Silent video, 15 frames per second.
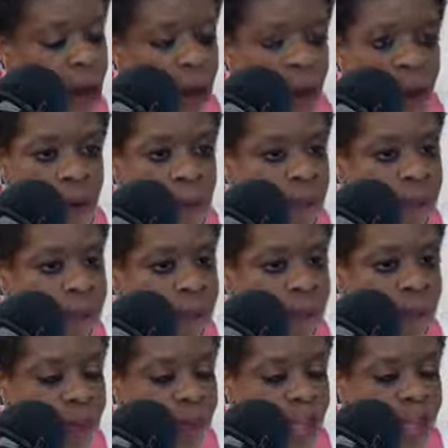Um,
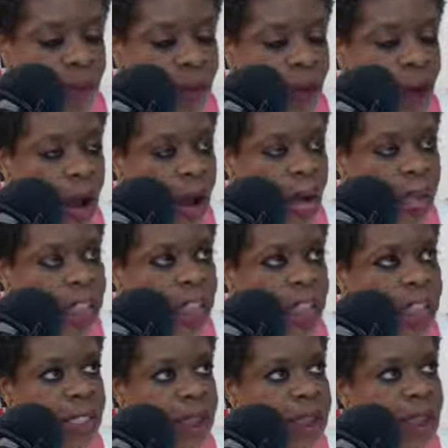so I, I
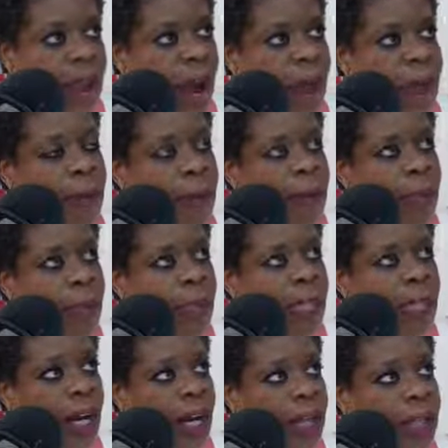just, you know, I remember when
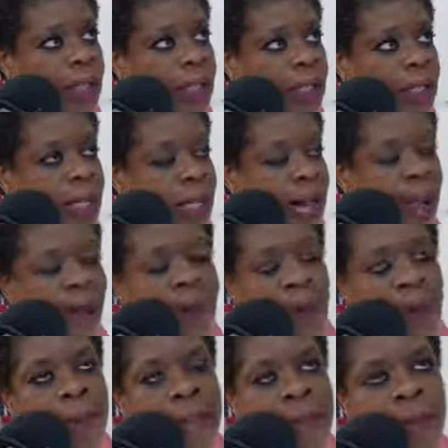I was I,
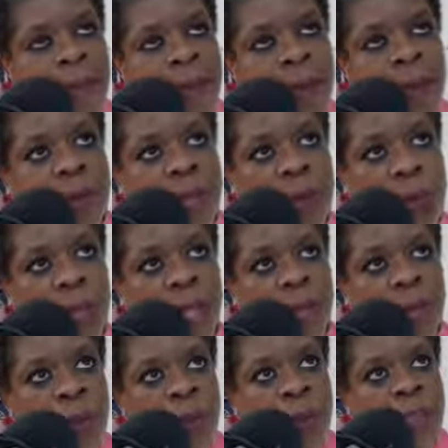I, mean, when I was
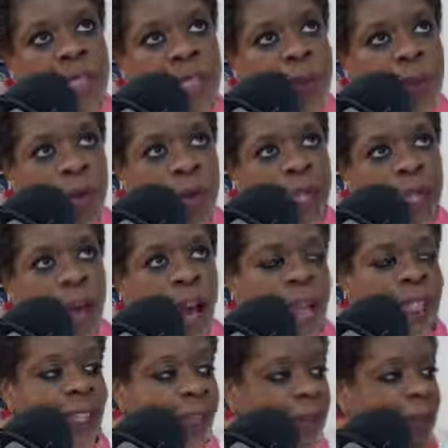working, when I was an employee, I
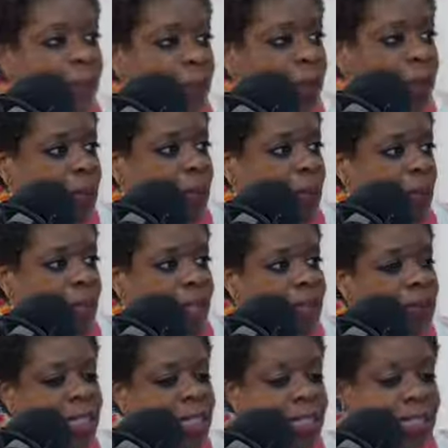loved the people. I
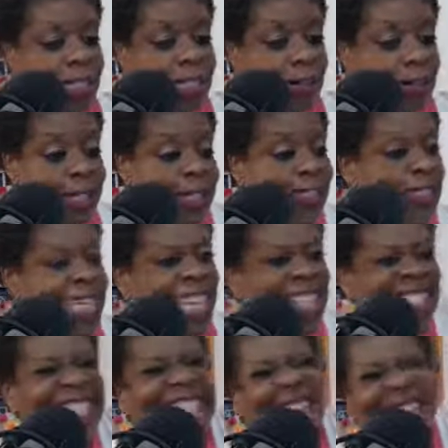don't necessarily, I didn't
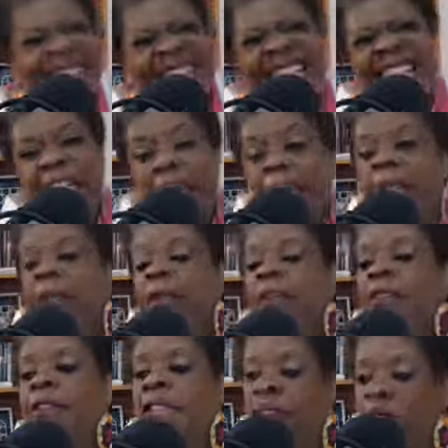necessarily
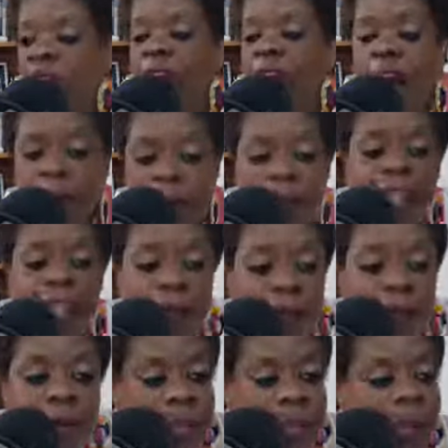love the jobs that I
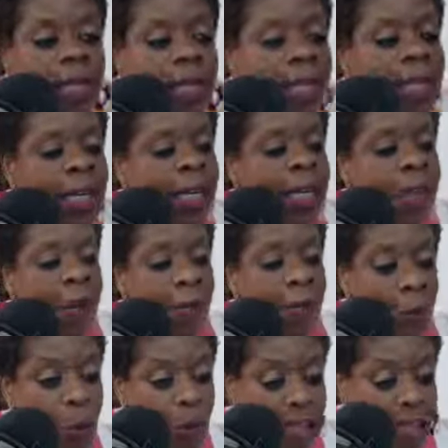was doing,
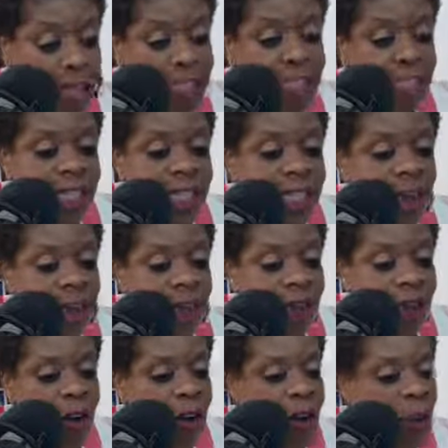but what I did love
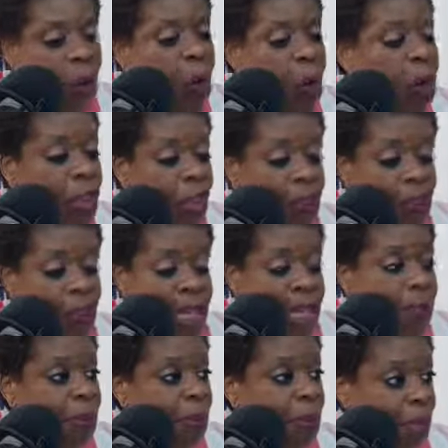were the
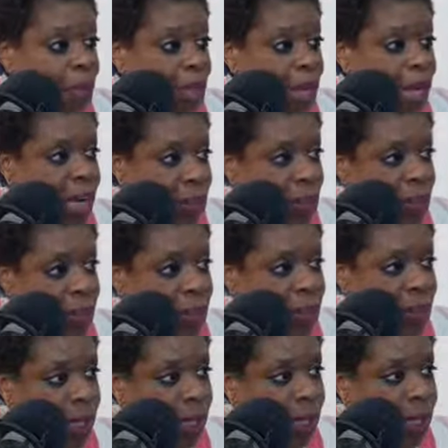people that I worked
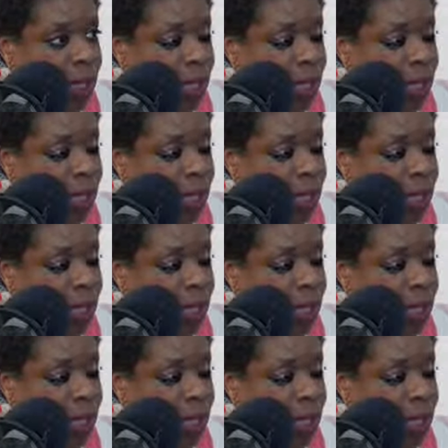with.